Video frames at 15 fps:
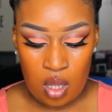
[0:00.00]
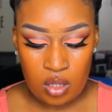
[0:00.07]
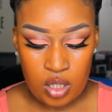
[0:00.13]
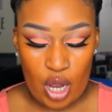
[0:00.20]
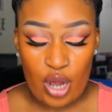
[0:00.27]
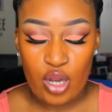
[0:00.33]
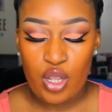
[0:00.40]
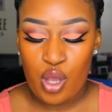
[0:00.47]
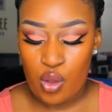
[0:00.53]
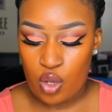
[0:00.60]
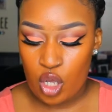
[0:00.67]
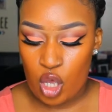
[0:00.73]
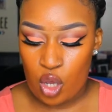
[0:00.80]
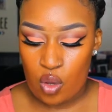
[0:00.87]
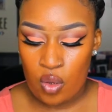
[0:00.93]
Dark
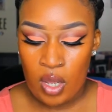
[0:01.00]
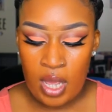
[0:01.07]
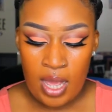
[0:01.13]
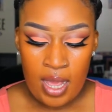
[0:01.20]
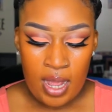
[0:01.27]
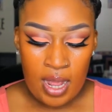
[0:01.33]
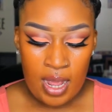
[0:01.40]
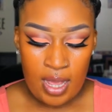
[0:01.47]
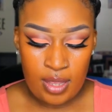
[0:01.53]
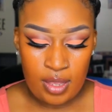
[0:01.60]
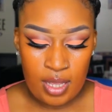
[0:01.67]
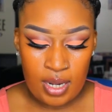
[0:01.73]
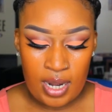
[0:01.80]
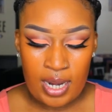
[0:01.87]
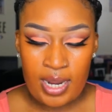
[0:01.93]
Cocoa, and
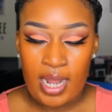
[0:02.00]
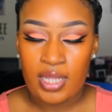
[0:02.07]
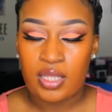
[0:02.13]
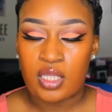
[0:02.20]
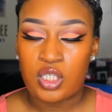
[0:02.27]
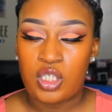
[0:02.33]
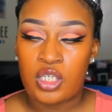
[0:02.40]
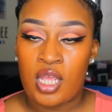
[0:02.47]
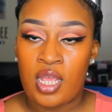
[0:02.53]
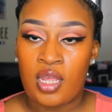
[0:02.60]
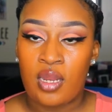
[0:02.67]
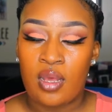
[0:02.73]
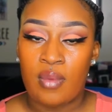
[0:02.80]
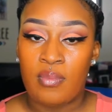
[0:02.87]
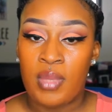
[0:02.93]
then I got the
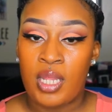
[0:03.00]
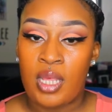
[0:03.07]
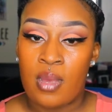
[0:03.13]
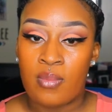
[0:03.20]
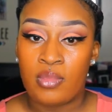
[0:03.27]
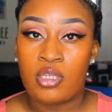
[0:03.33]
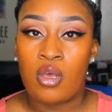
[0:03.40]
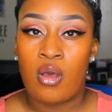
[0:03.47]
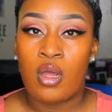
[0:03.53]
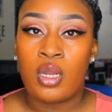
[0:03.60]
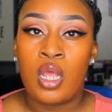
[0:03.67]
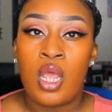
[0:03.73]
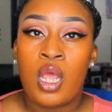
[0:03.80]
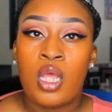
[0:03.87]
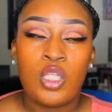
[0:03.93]
shade Medium
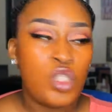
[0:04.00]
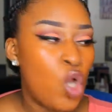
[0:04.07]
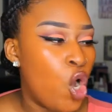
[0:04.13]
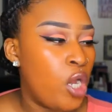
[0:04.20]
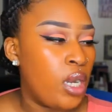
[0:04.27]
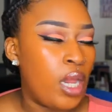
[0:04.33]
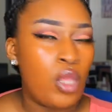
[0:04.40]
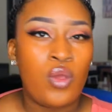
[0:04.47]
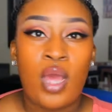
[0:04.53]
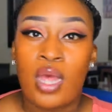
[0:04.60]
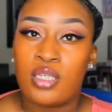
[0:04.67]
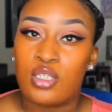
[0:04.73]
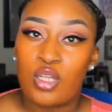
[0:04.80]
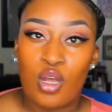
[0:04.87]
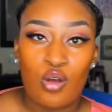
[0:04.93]
Tawny. You
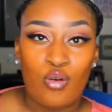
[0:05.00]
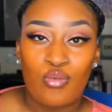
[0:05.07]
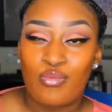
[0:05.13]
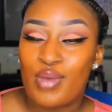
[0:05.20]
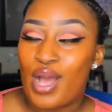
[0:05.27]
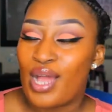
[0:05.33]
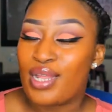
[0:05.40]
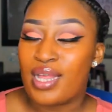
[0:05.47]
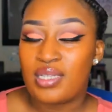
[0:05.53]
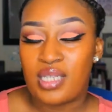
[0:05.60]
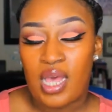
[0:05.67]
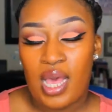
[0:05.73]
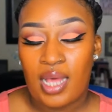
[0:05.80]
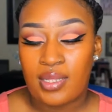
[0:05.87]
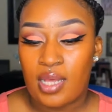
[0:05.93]
guys know I like to
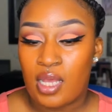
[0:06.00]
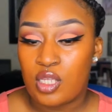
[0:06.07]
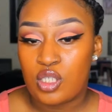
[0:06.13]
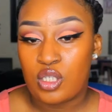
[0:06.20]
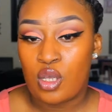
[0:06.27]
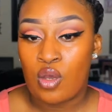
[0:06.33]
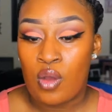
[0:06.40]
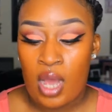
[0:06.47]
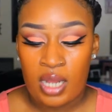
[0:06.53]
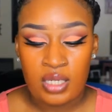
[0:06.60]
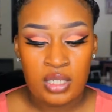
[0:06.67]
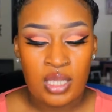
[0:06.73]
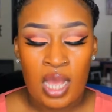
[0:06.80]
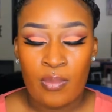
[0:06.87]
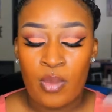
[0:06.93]
highlight, so I
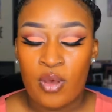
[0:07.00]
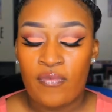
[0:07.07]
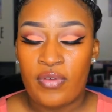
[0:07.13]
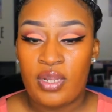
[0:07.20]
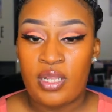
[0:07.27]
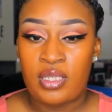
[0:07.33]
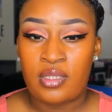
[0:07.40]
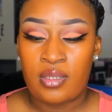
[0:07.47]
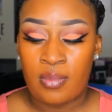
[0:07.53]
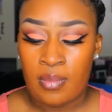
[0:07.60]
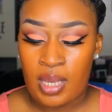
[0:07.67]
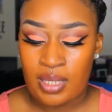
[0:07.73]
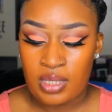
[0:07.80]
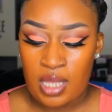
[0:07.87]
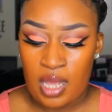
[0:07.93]
just got both of these to
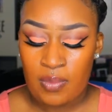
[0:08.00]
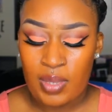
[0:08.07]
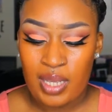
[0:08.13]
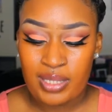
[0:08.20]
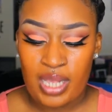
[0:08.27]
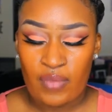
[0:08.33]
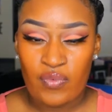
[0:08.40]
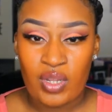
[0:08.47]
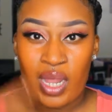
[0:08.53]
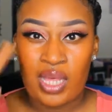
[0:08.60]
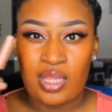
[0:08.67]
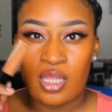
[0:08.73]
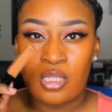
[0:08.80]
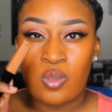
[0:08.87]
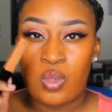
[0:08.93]
mix up because I feel like
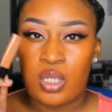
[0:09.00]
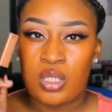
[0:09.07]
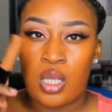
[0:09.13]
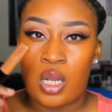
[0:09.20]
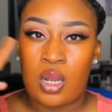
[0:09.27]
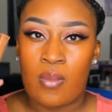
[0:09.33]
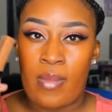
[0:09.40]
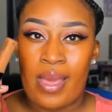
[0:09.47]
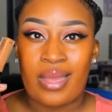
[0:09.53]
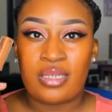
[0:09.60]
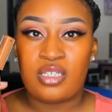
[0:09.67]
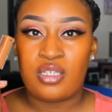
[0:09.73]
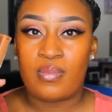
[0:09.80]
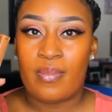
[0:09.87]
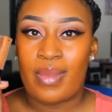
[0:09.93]
this one is going to
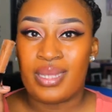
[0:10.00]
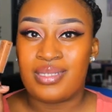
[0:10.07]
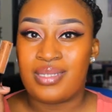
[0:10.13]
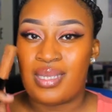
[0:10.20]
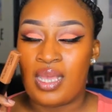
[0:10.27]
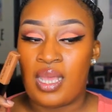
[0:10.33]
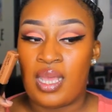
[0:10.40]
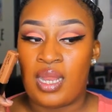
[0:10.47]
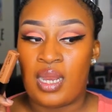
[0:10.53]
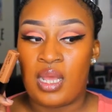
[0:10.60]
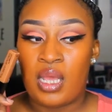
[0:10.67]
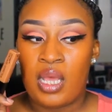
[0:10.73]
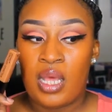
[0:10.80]
match my skin